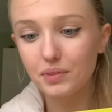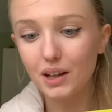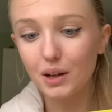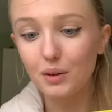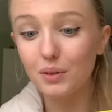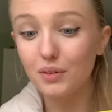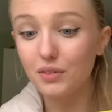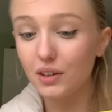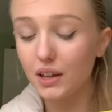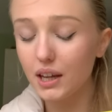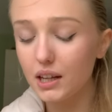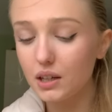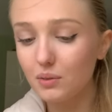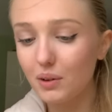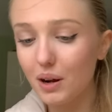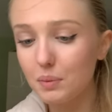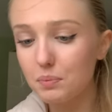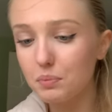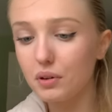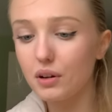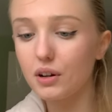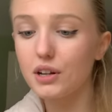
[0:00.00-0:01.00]
with
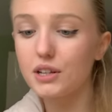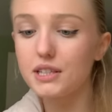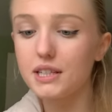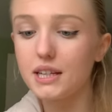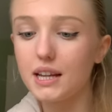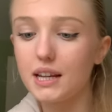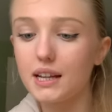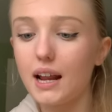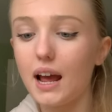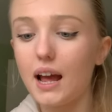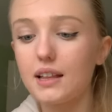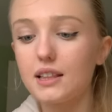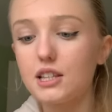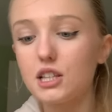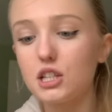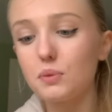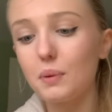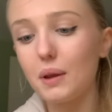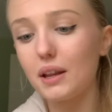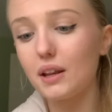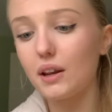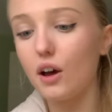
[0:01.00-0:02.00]
quinoa protein and
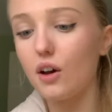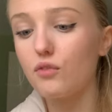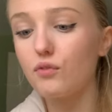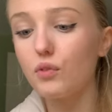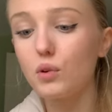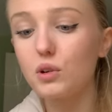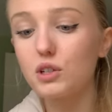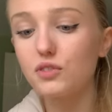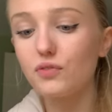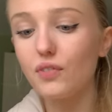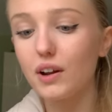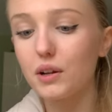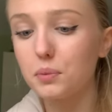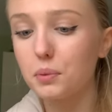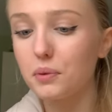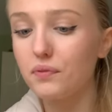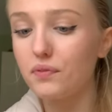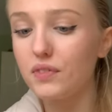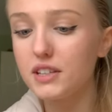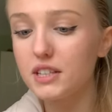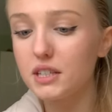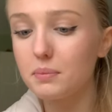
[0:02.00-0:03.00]
sweetener fortified
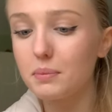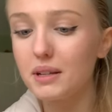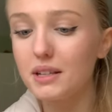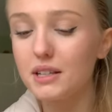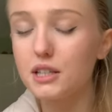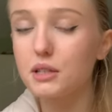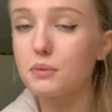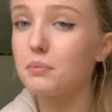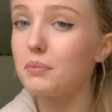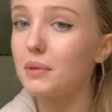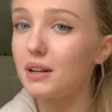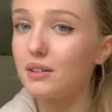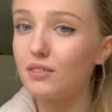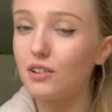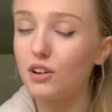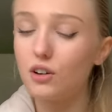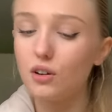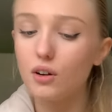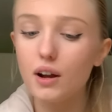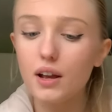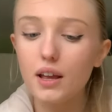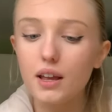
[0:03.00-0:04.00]
with vitamins,
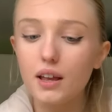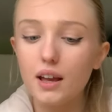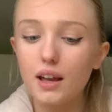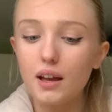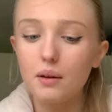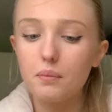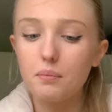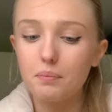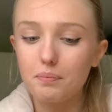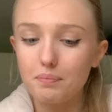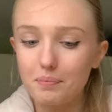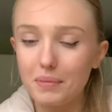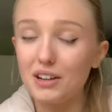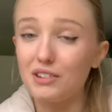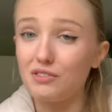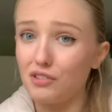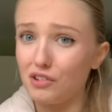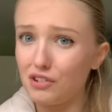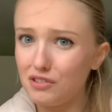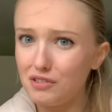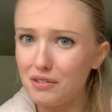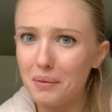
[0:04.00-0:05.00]
mineral,
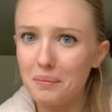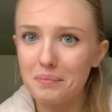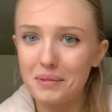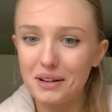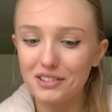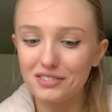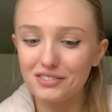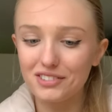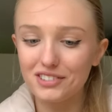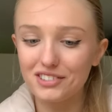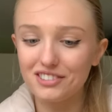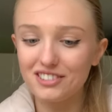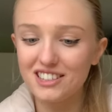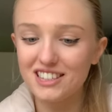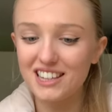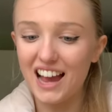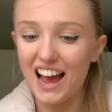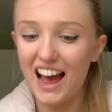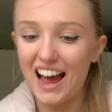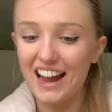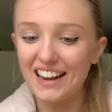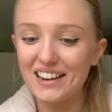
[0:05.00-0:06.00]
mineral, minerals
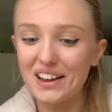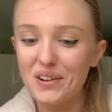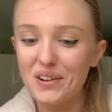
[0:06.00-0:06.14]
and